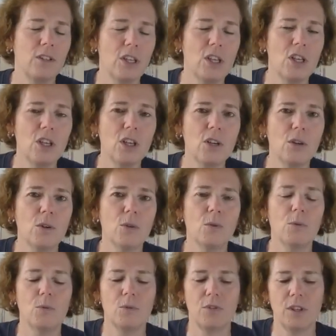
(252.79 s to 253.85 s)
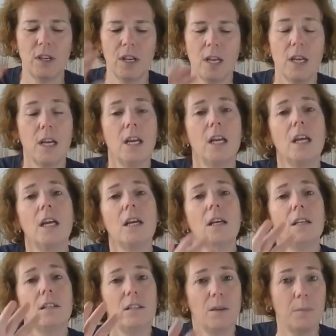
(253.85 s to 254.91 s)
to use
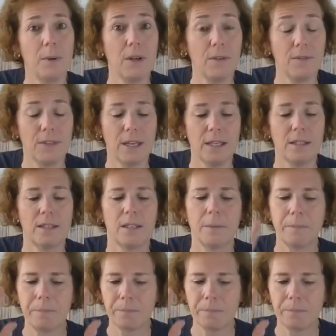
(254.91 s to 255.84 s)
to build this.